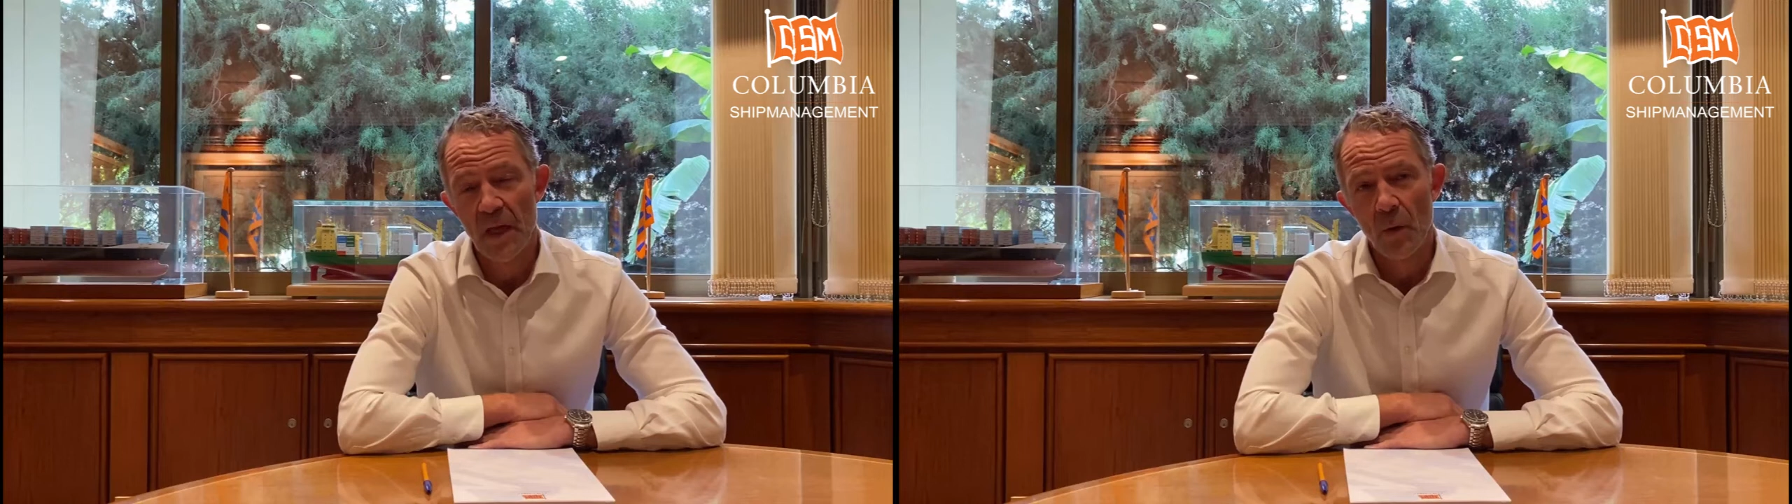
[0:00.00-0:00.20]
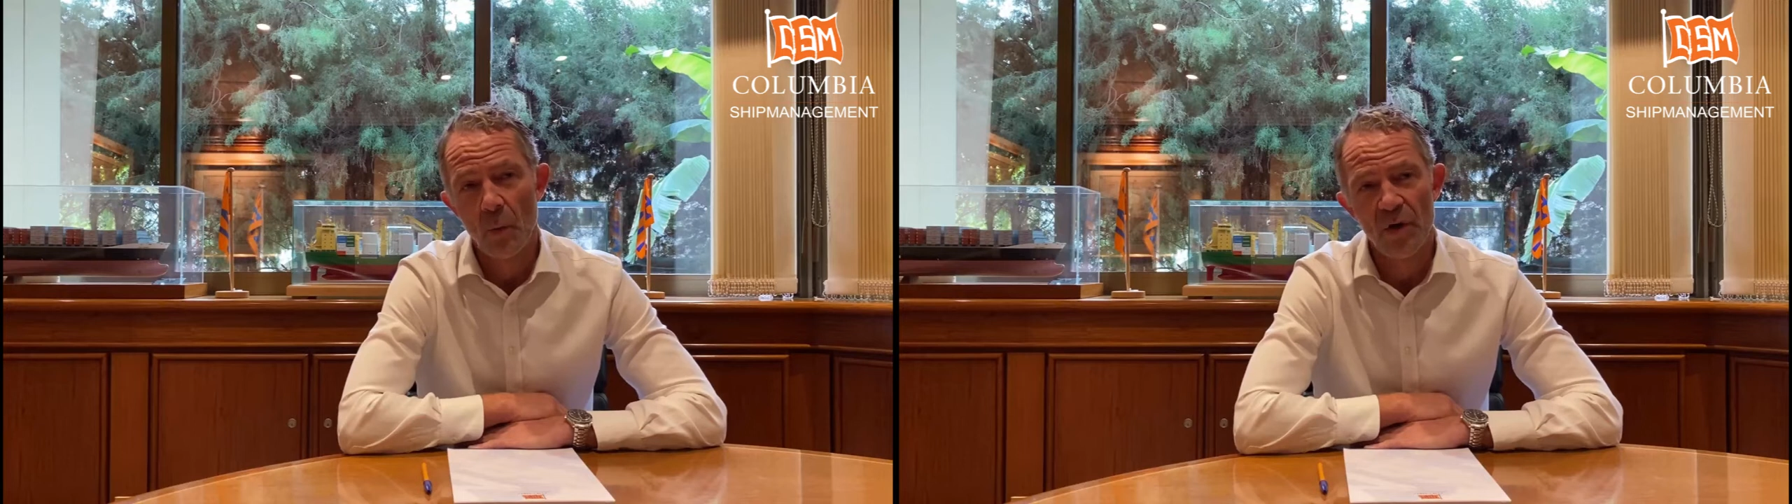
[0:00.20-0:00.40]

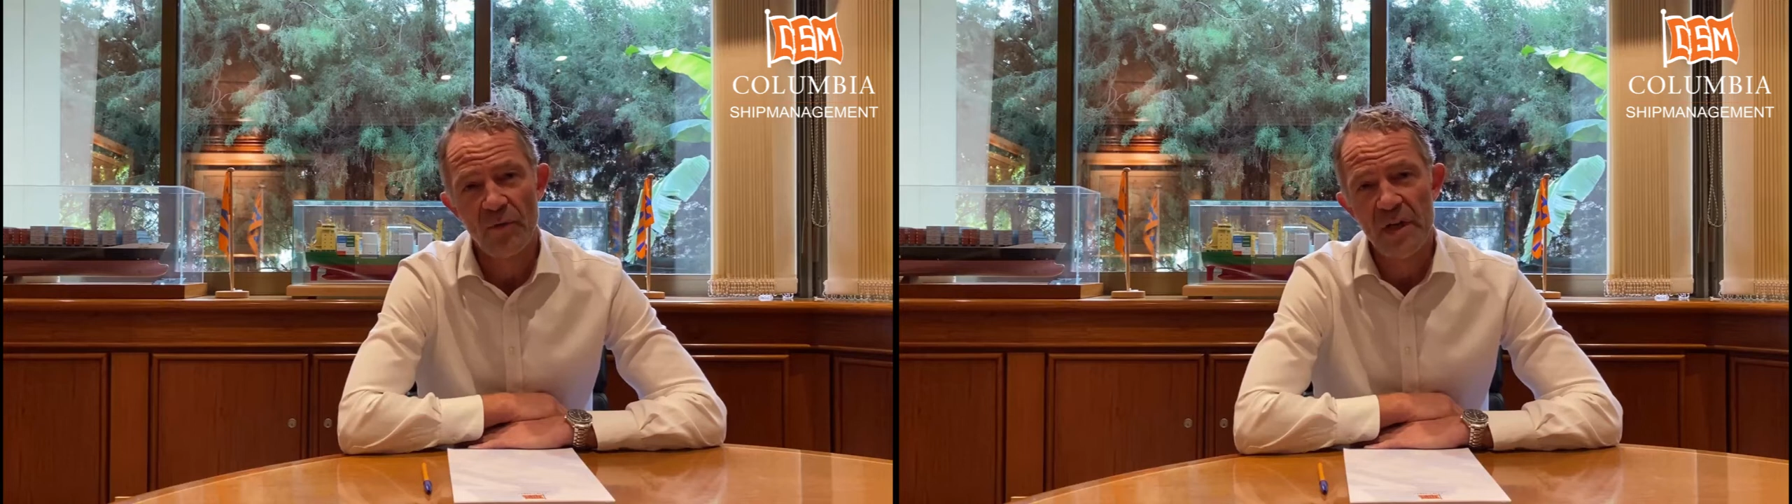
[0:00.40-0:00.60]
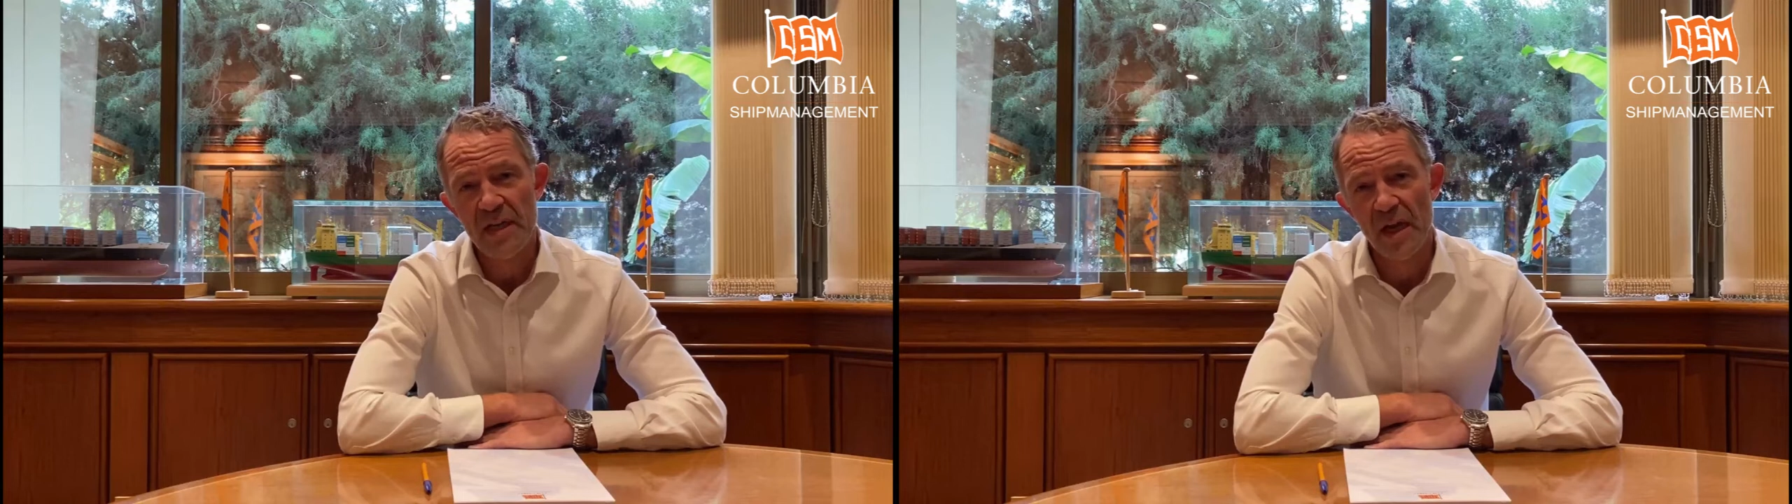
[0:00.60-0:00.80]
What have
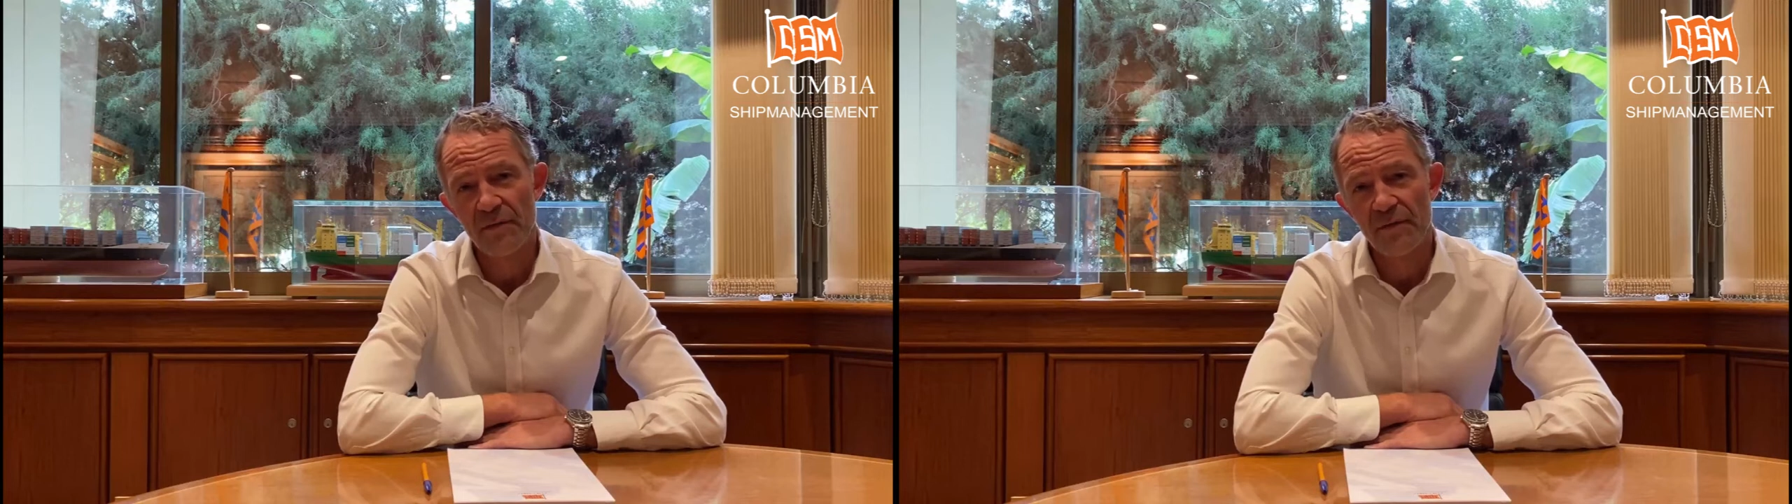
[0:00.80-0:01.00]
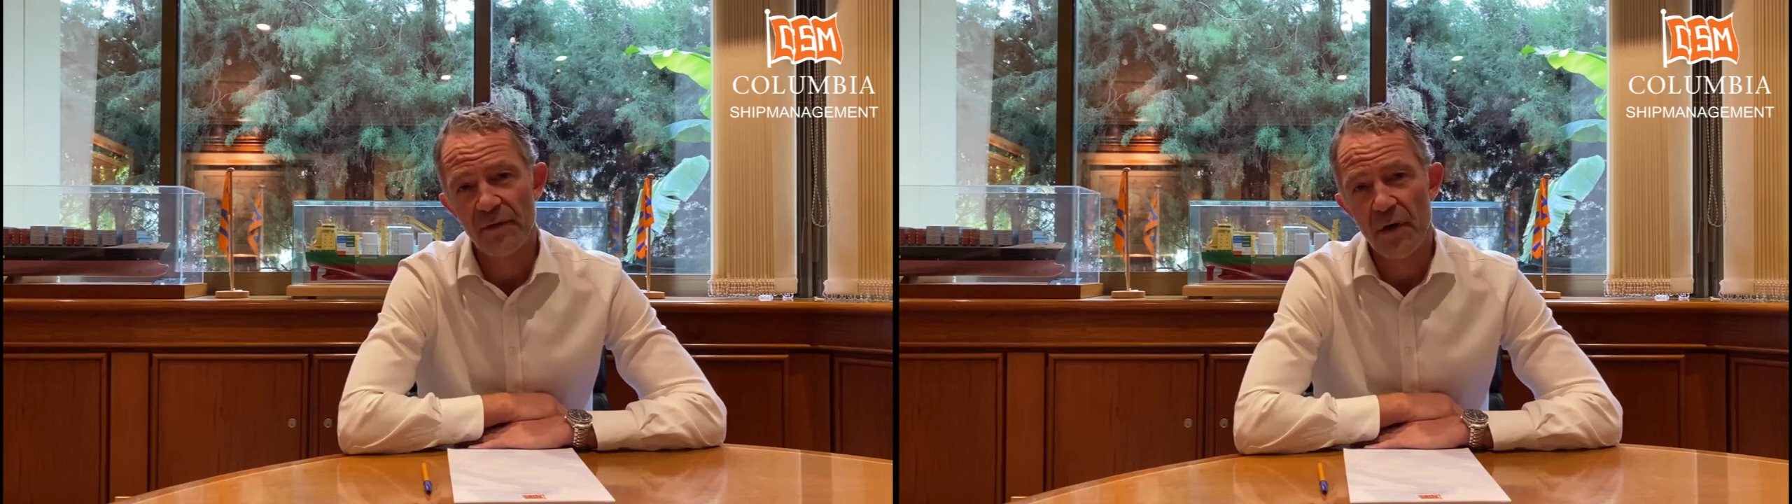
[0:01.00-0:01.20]
we done
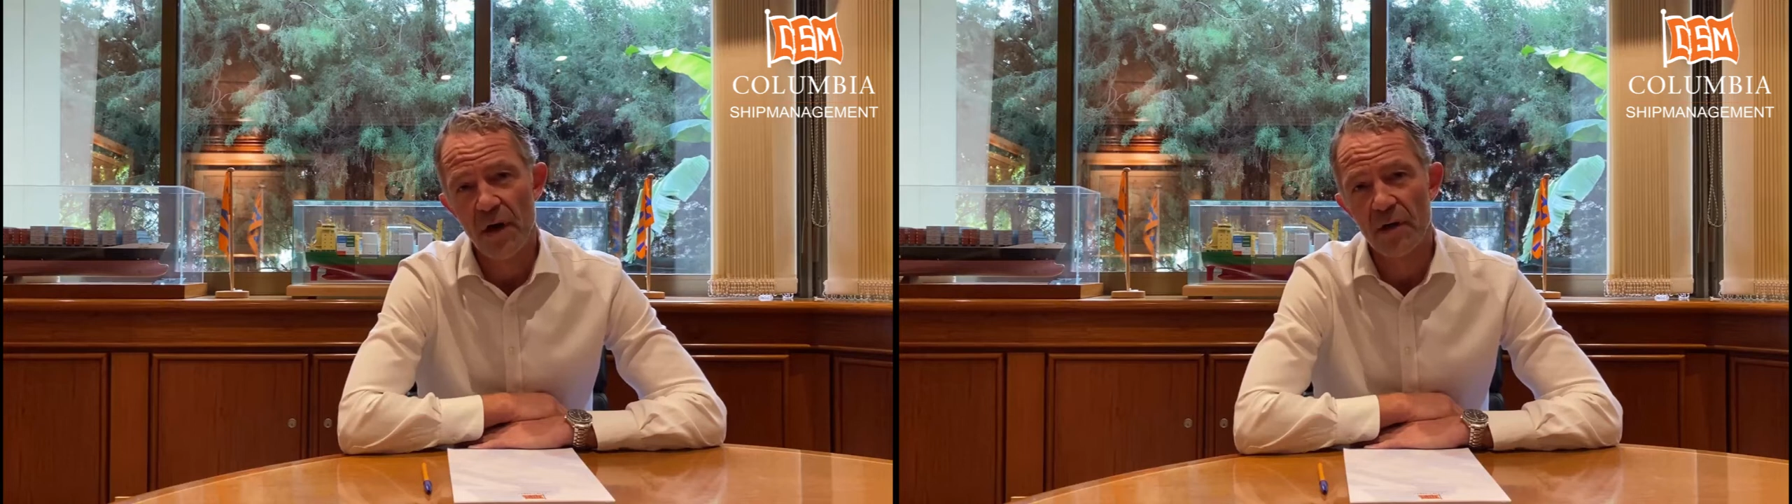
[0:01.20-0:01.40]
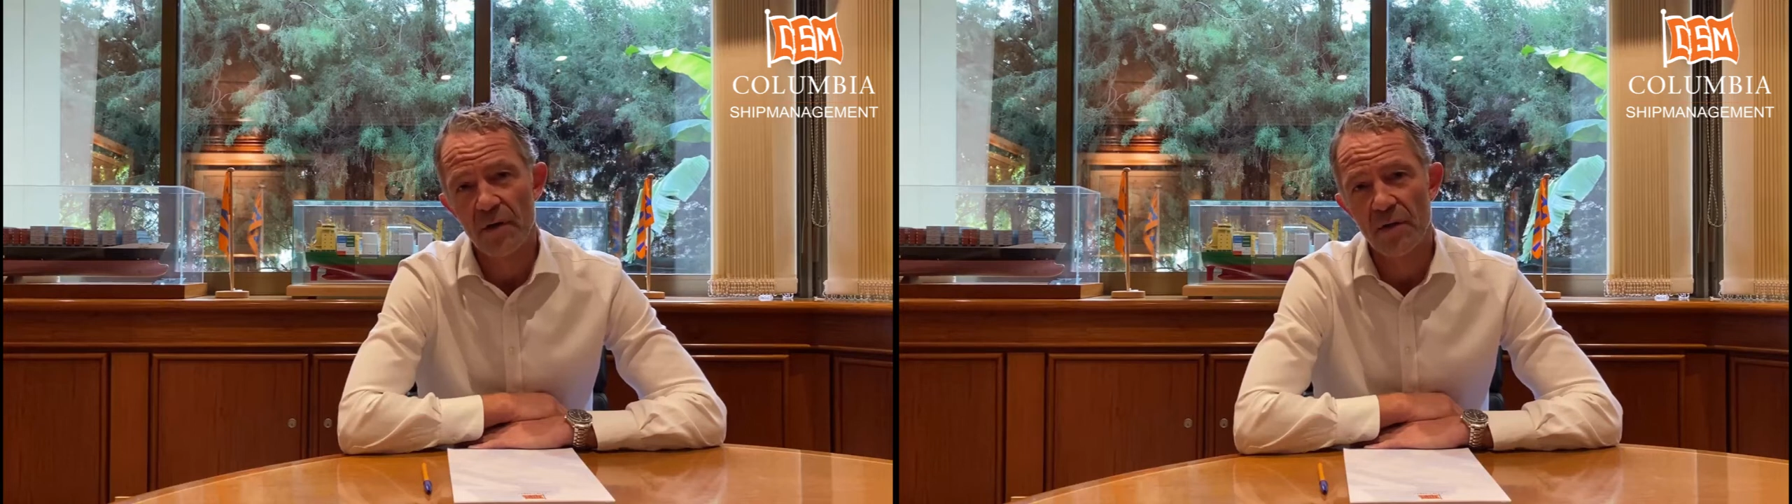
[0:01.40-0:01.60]
for our
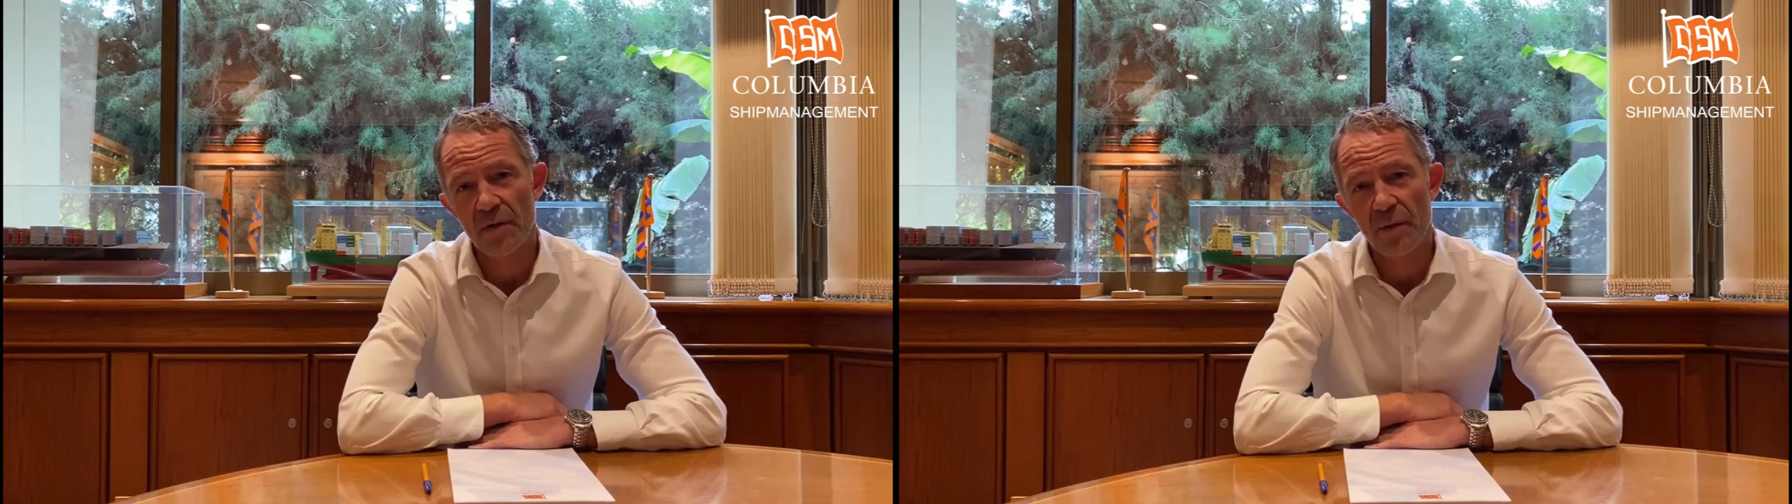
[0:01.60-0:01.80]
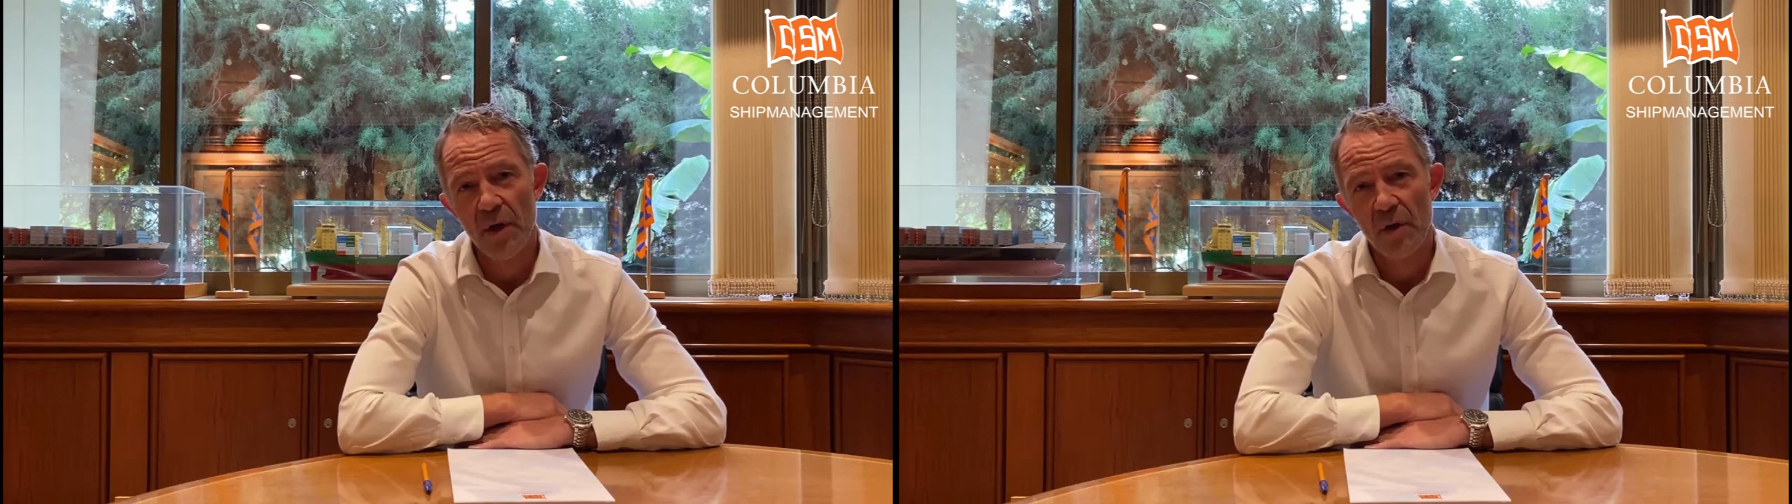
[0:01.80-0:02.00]
crew?